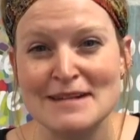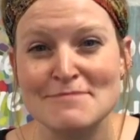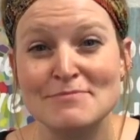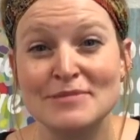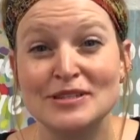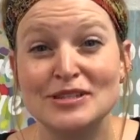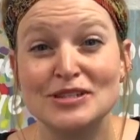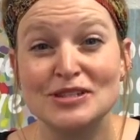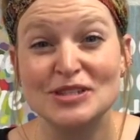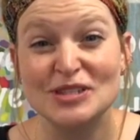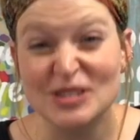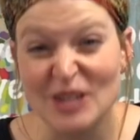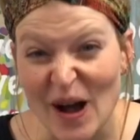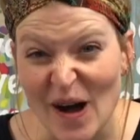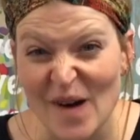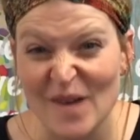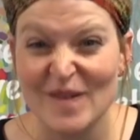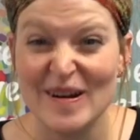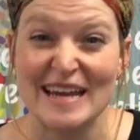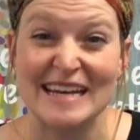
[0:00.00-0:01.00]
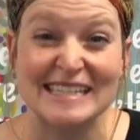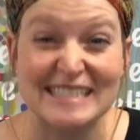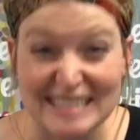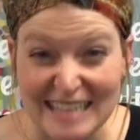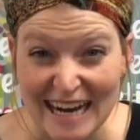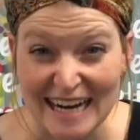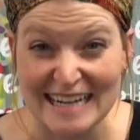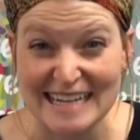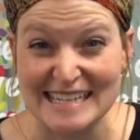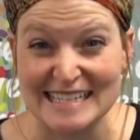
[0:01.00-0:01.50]
am so
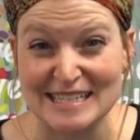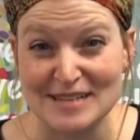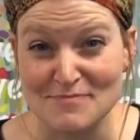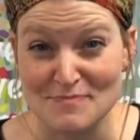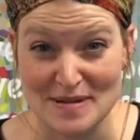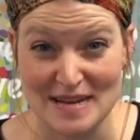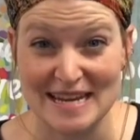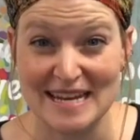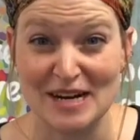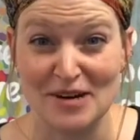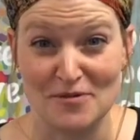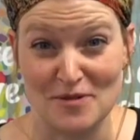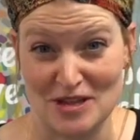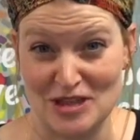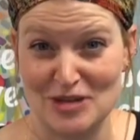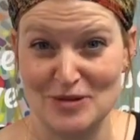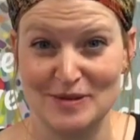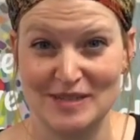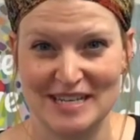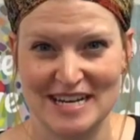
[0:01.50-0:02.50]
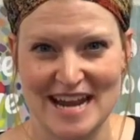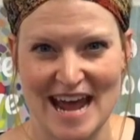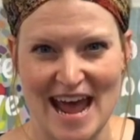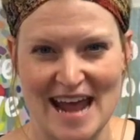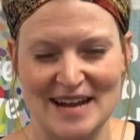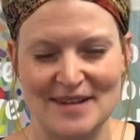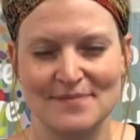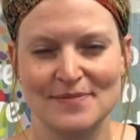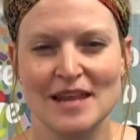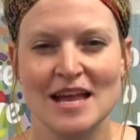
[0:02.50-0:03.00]
excited to be here with you
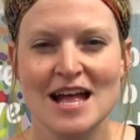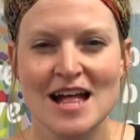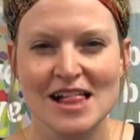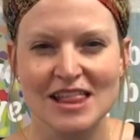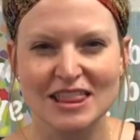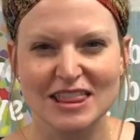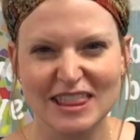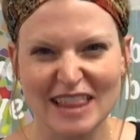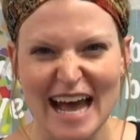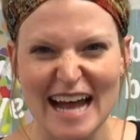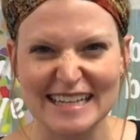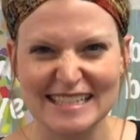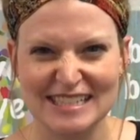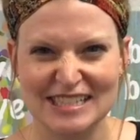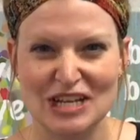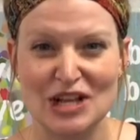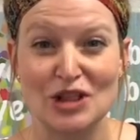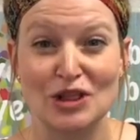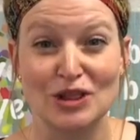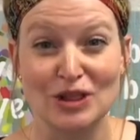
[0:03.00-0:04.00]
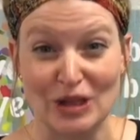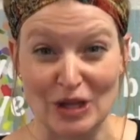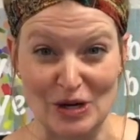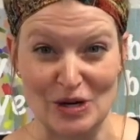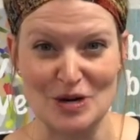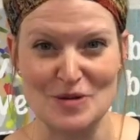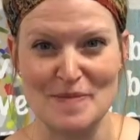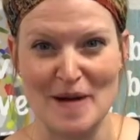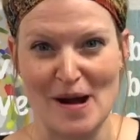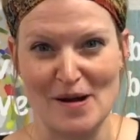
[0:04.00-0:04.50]
today. Let's
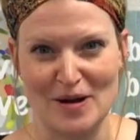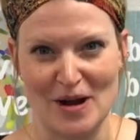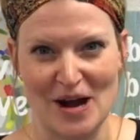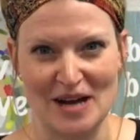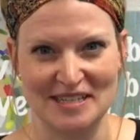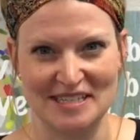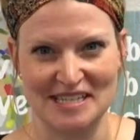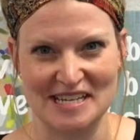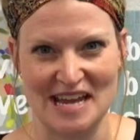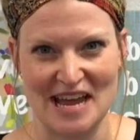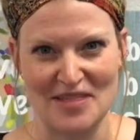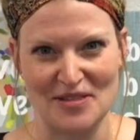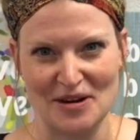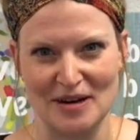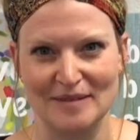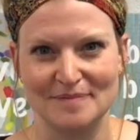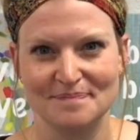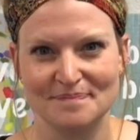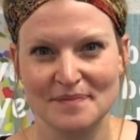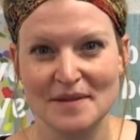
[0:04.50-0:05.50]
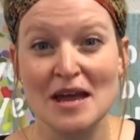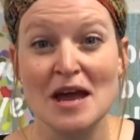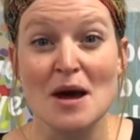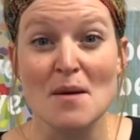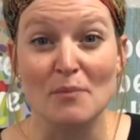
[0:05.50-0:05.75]
learn about God together.